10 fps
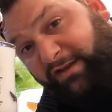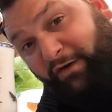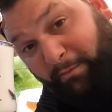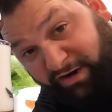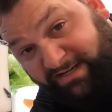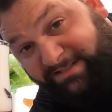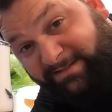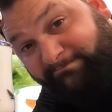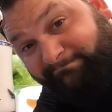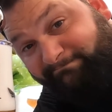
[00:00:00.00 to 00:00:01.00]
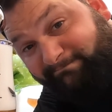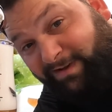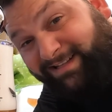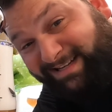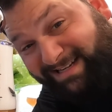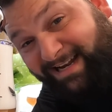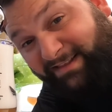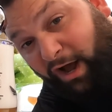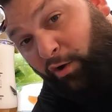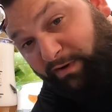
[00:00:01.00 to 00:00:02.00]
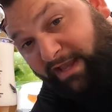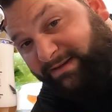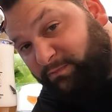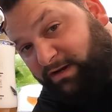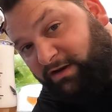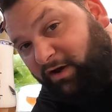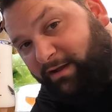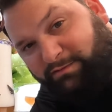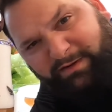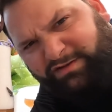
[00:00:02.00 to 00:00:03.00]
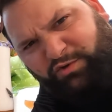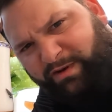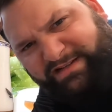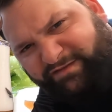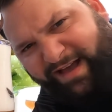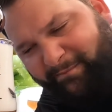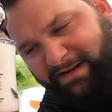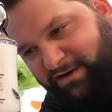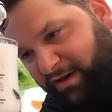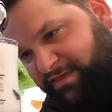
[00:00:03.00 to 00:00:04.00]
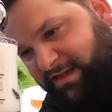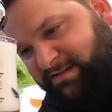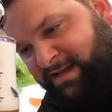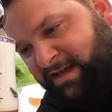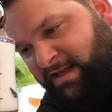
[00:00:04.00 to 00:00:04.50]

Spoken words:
And if I'm honest, I've done nearly the whole keg in one night. It was one of those quiz family night things.